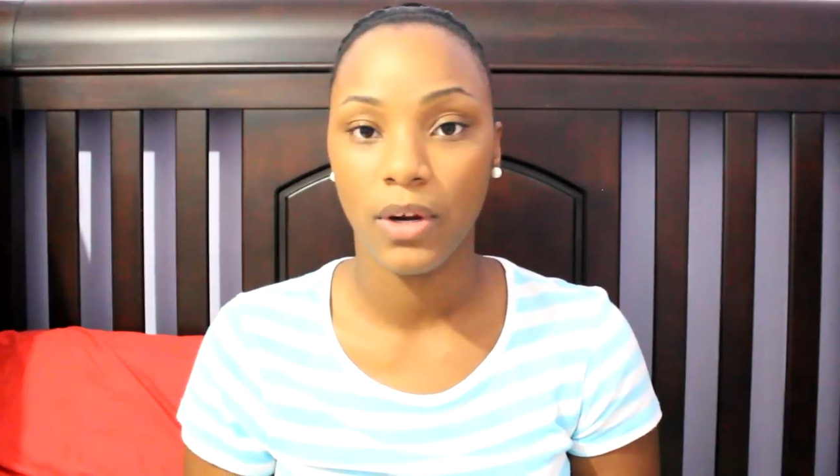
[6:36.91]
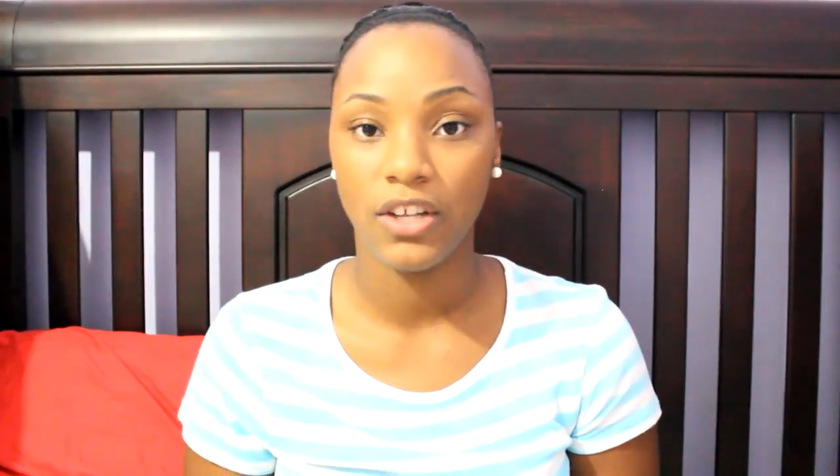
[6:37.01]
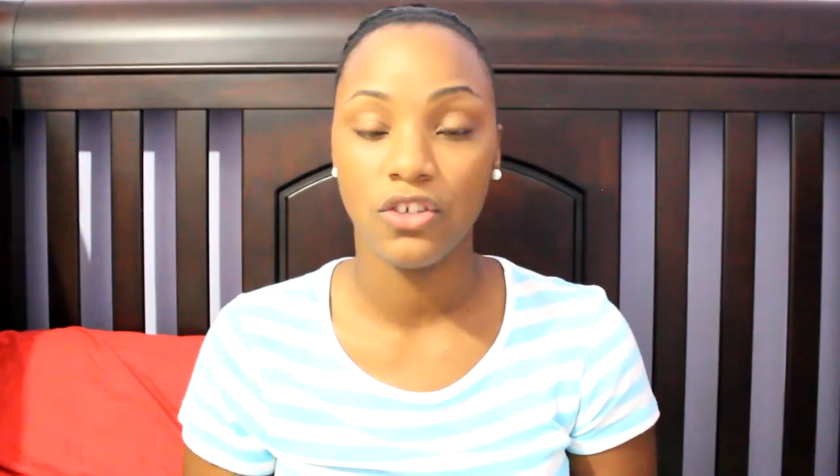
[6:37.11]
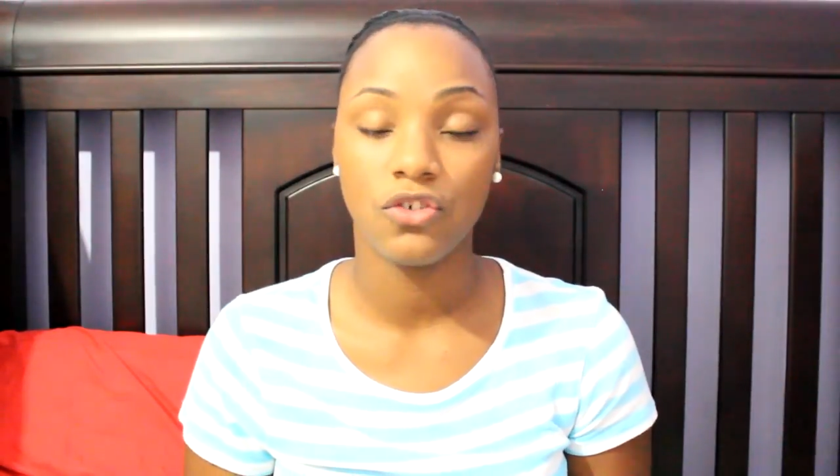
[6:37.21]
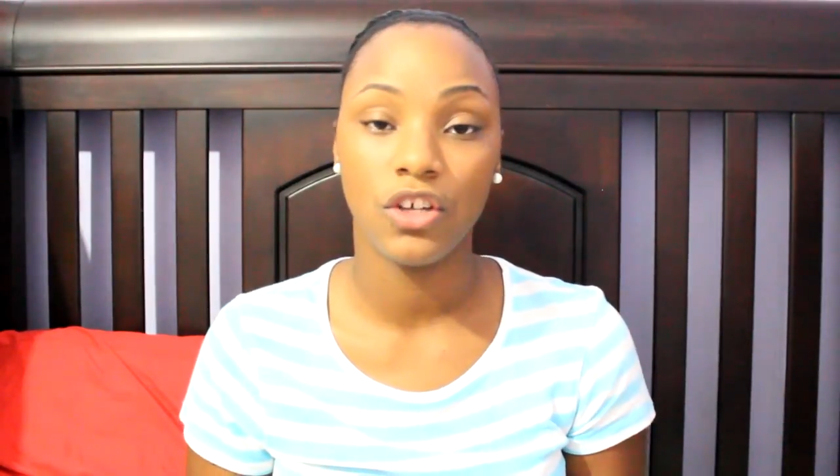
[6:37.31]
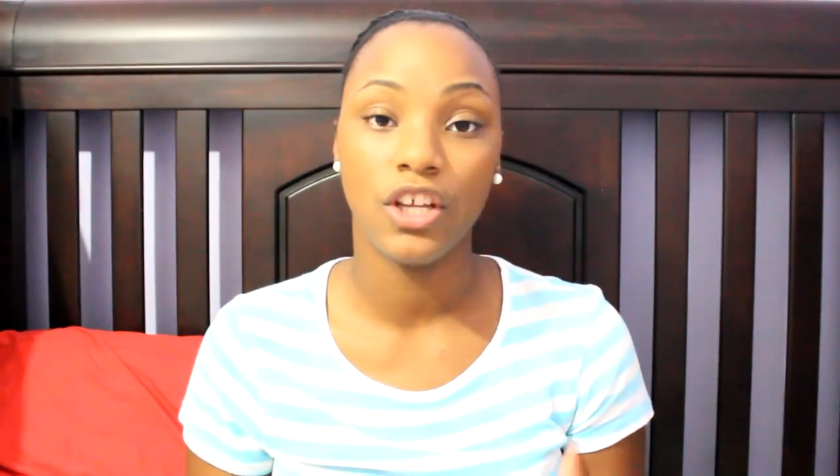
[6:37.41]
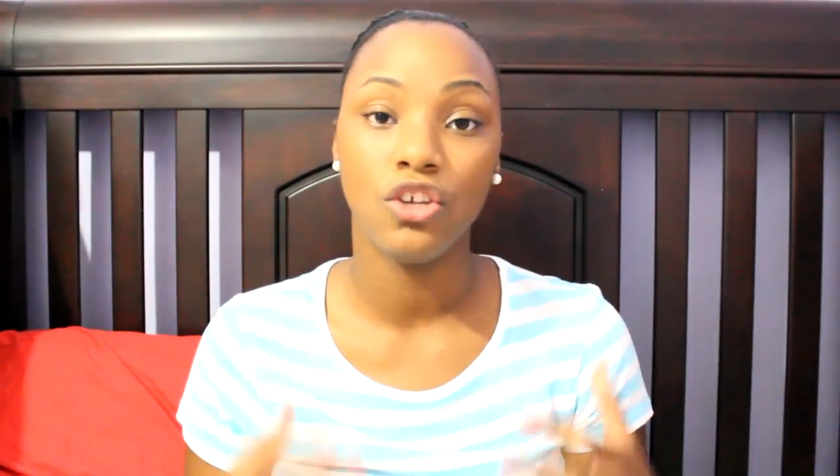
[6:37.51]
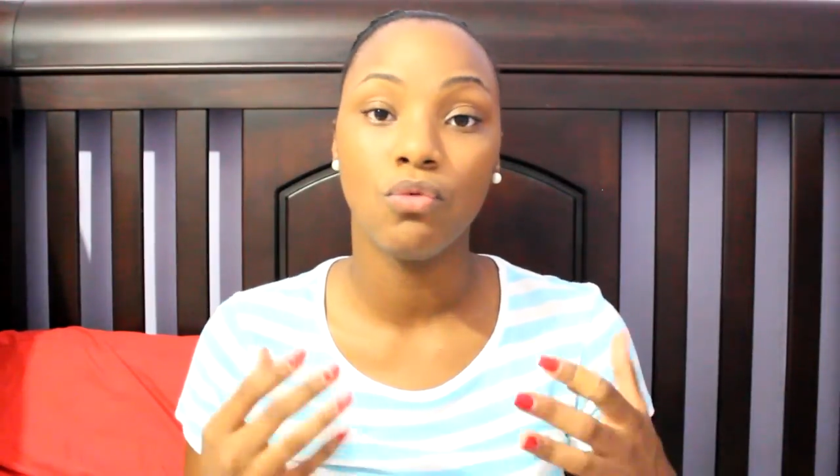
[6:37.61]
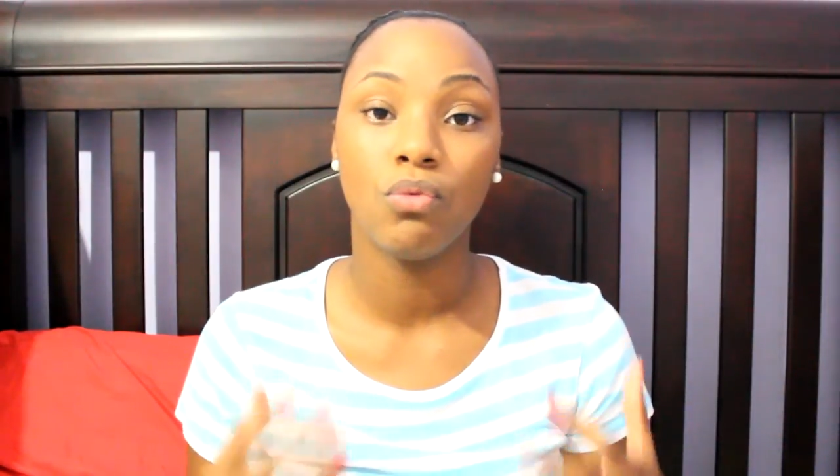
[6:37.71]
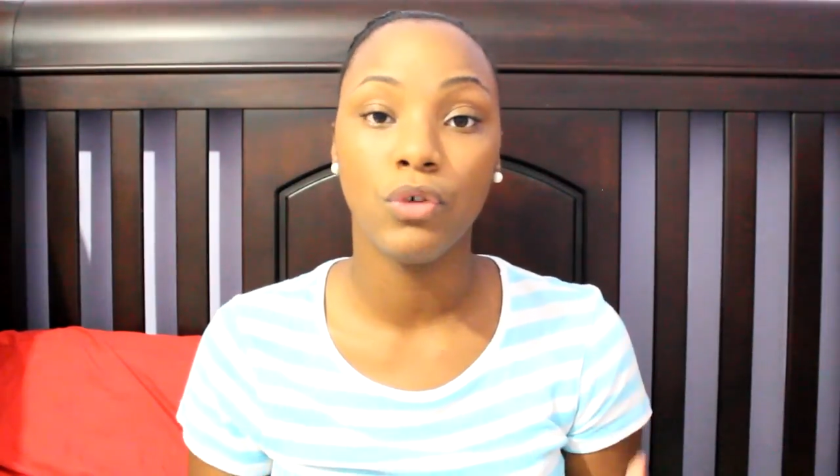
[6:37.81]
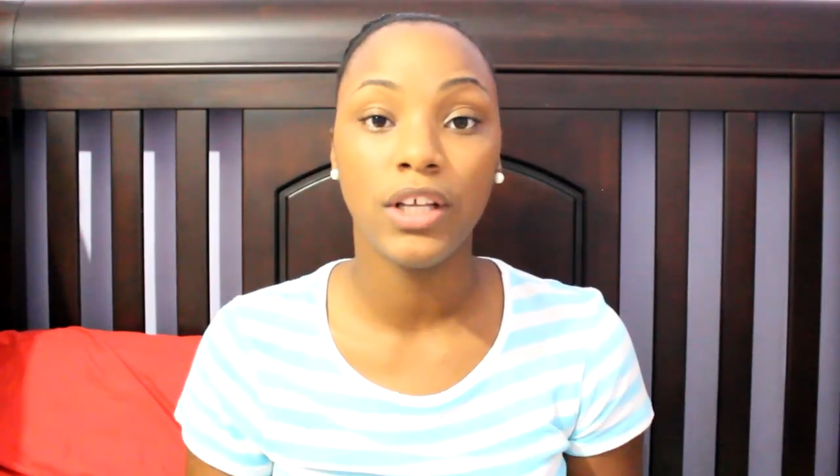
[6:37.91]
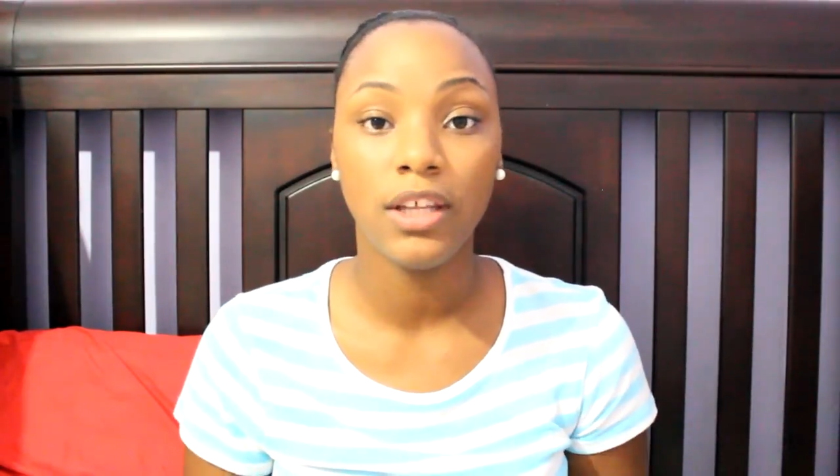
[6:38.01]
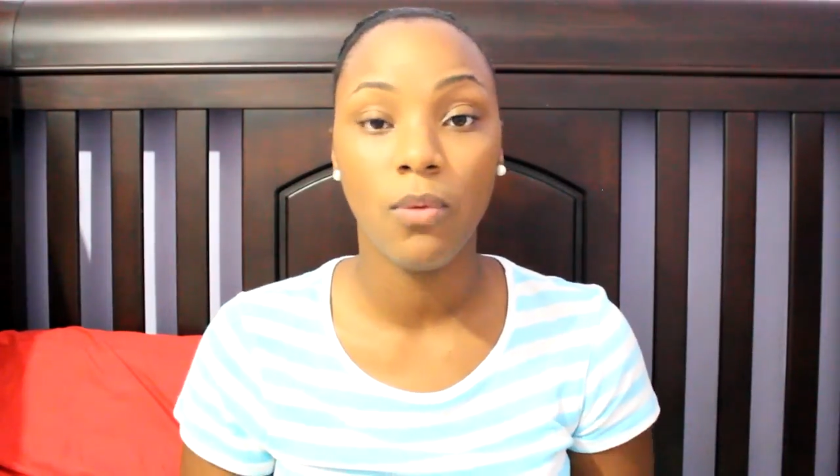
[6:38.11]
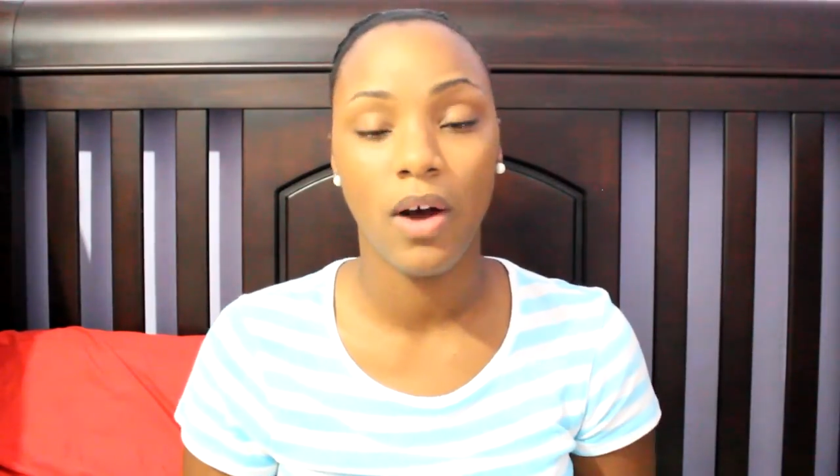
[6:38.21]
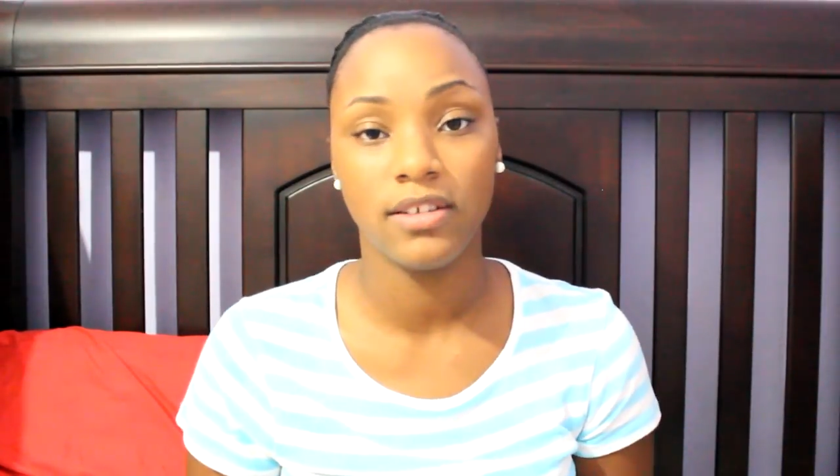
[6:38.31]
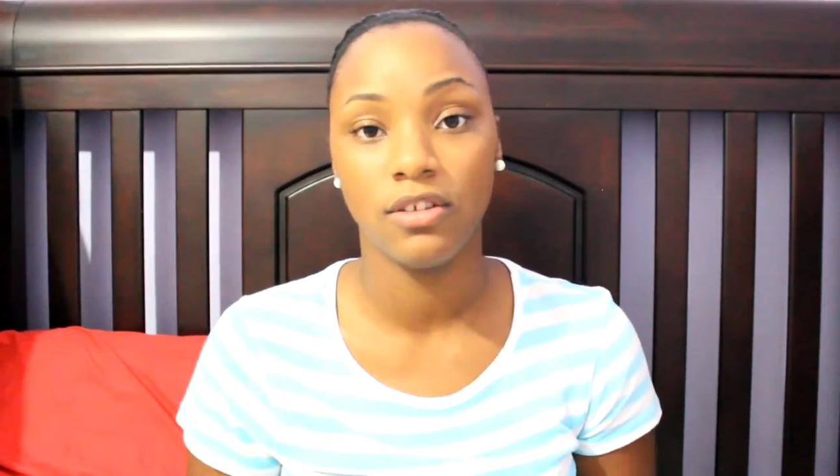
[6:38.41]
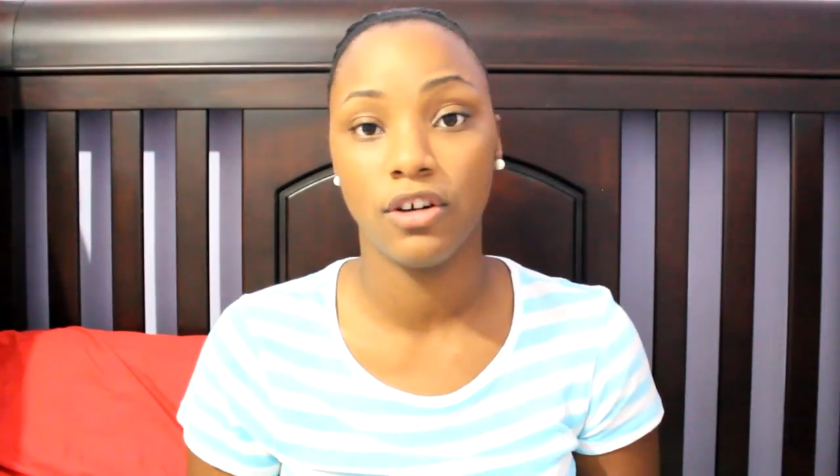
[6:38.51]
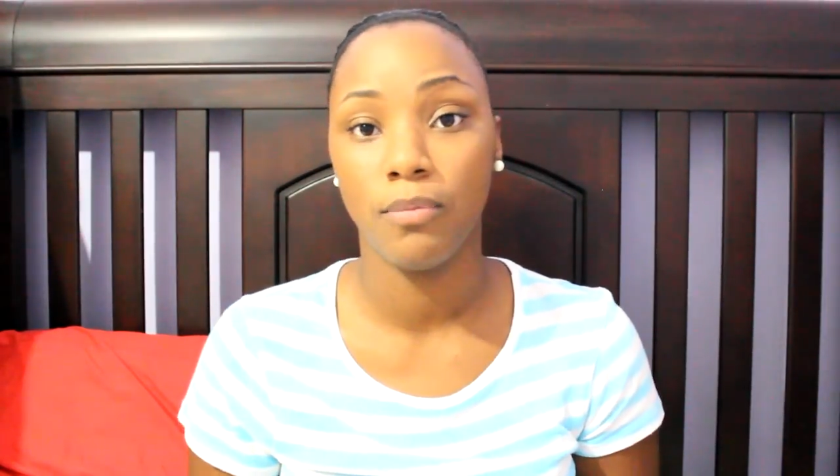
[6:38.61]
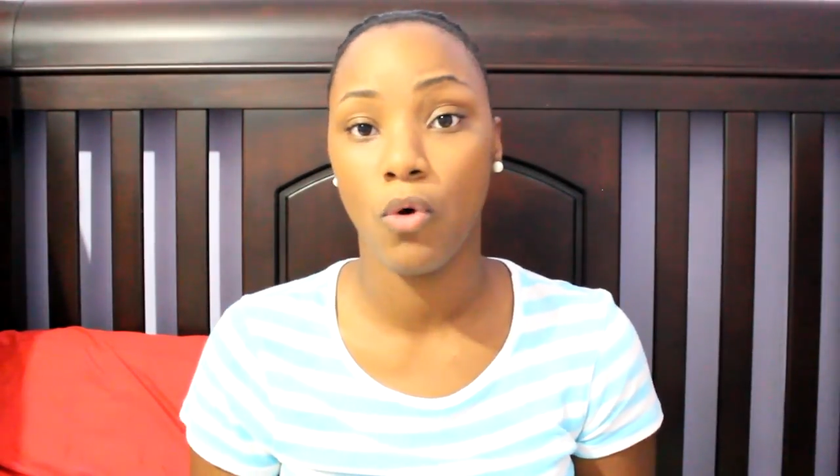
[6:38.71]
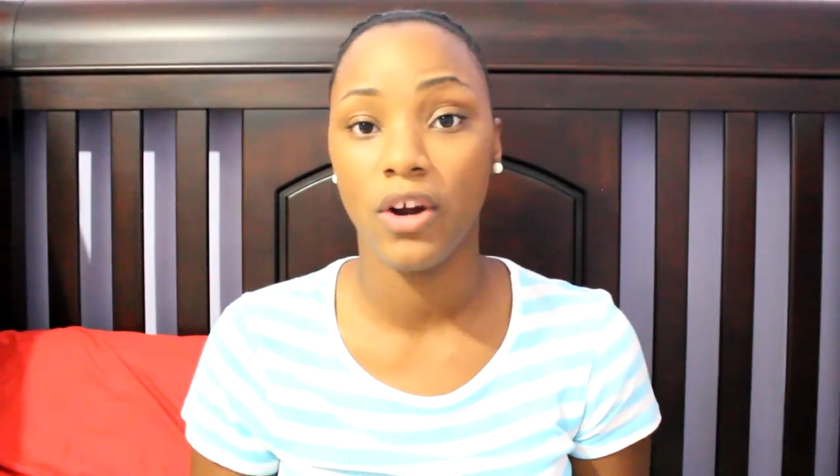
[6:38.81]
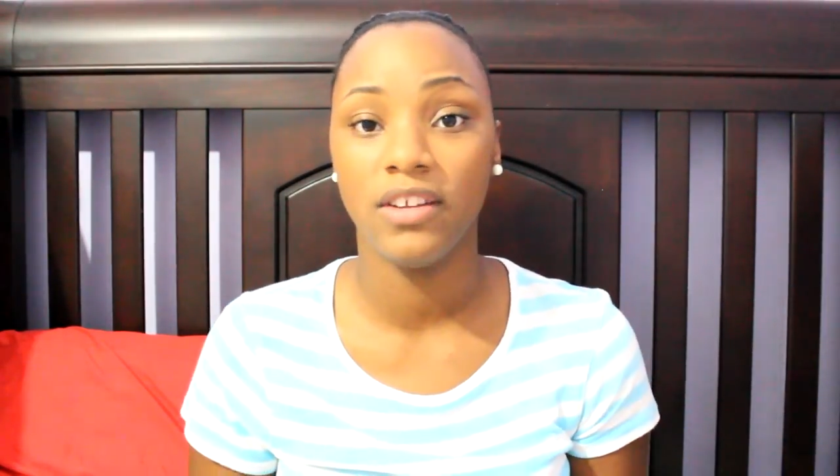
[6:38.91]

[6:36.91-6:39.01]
industry and you really want to learn more,